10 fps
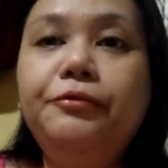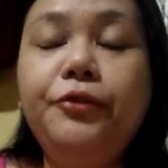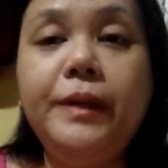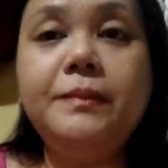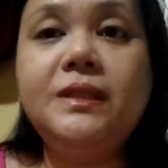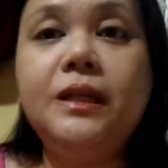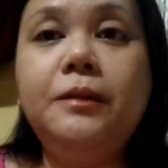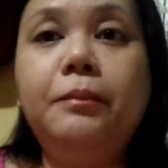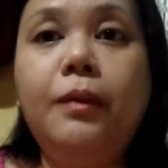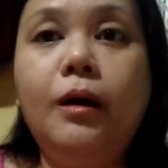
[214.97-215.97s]
frames
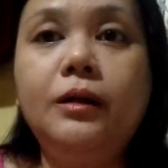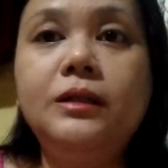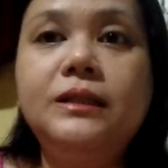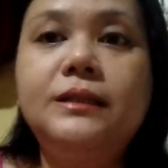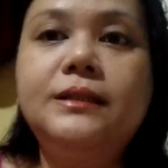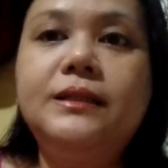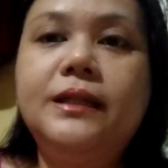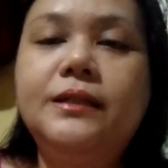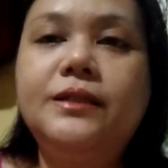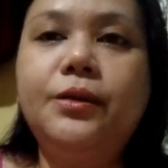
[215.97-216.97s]
in bulk,
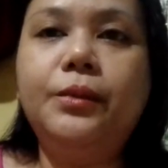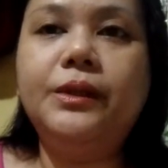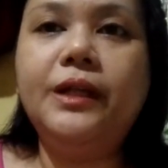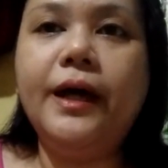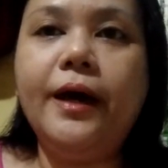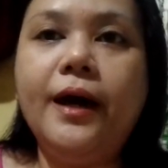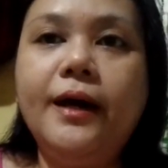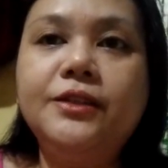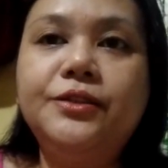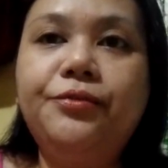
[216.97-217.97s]
since the one that I
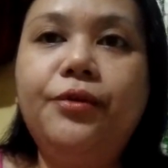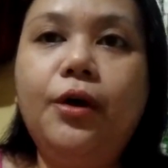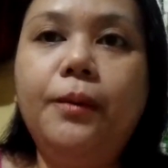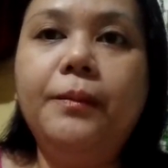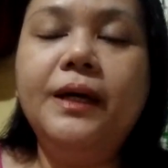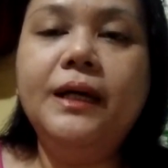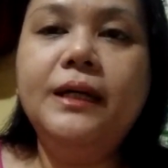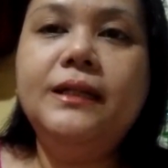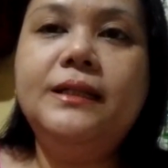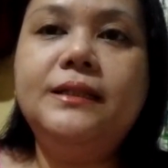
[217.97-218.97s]
asked from,
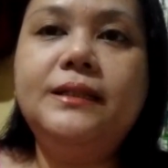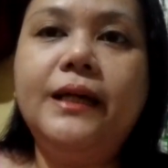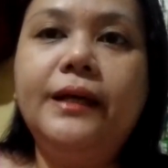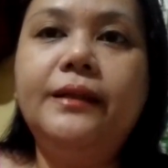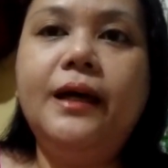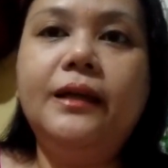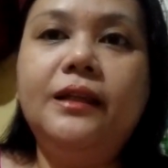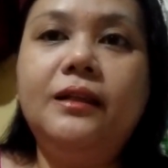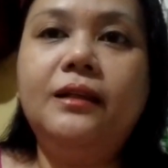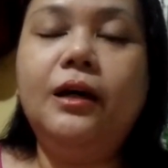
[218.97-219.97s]
he said that
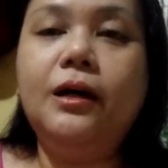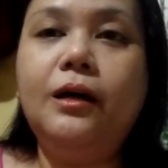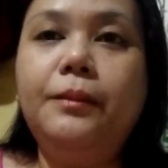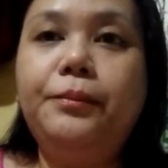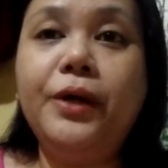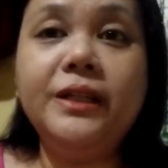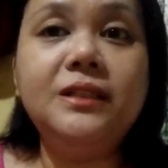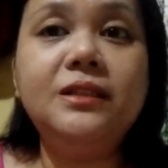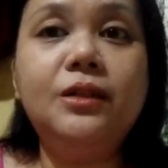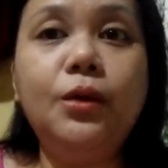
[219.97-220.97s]
the
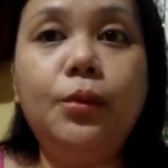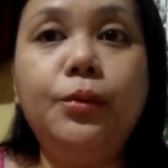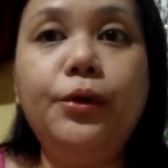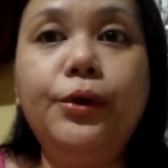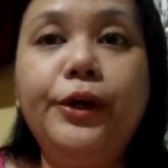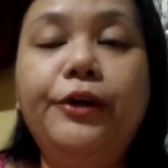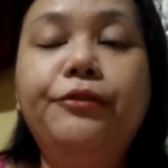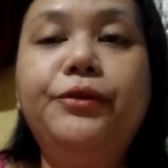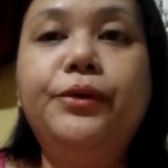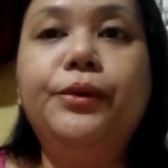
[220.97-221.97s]
price is lower
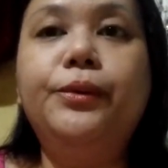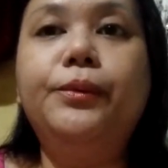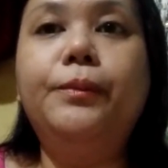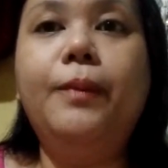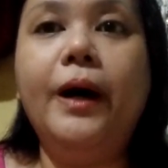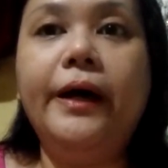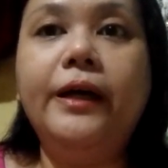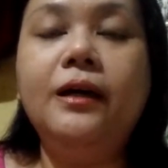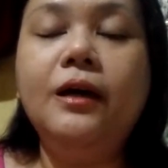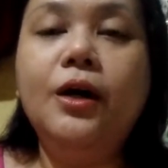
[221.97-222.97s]
if you
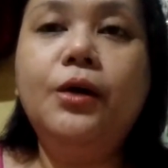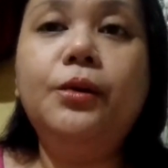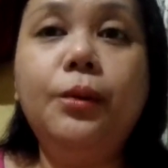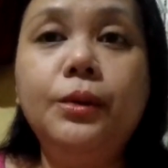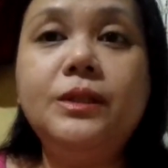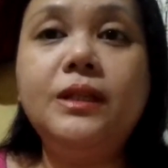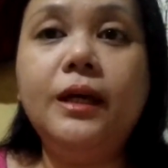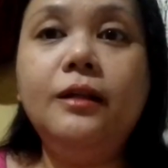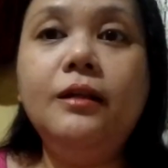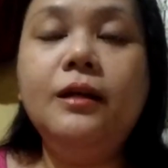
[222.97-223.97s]
buy
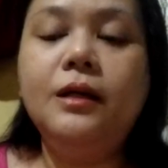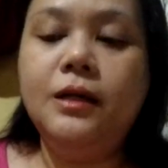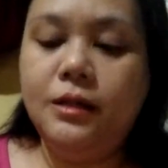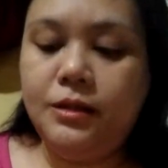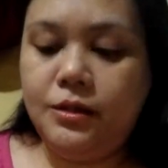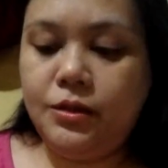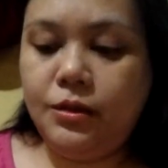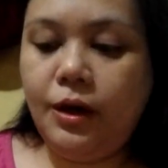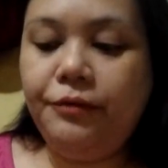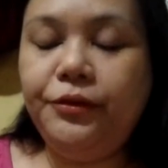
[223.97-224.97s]
wholesale.
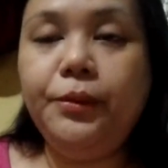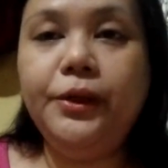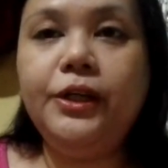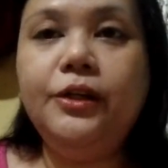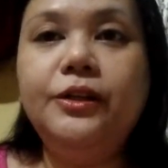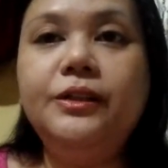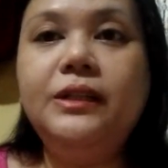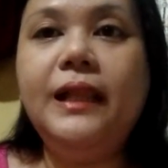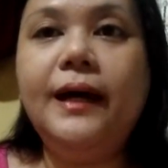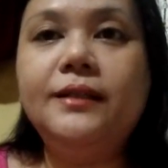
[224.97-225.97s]
So after working on
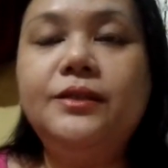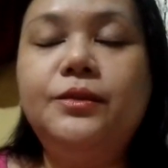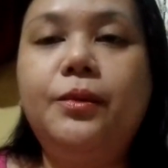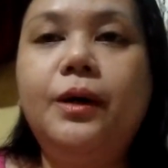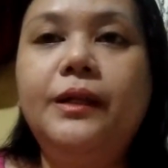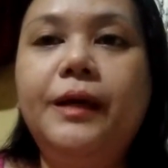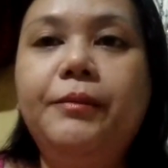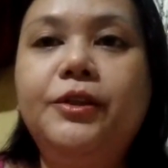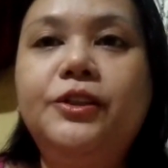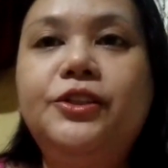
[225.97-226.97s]
the last one,
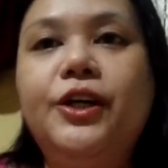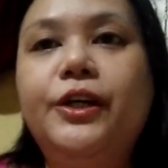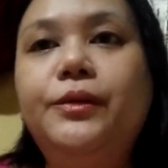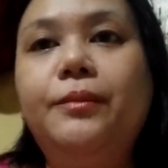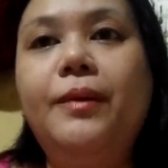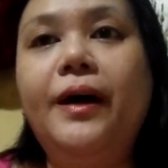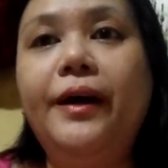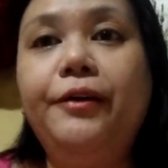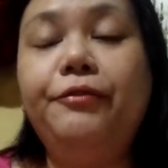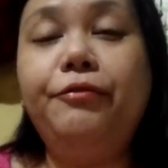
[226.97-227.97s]
I'm gonna try to
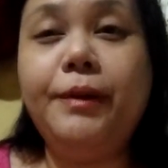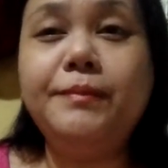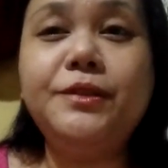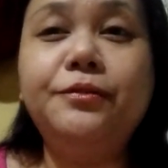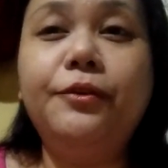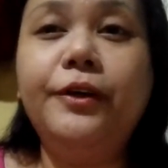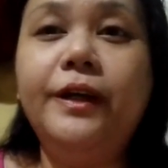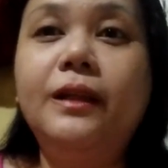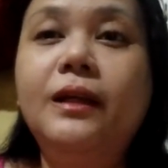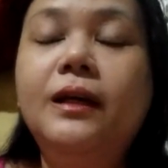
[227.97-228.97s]
buy frames for
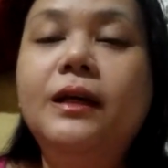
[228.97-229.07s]
it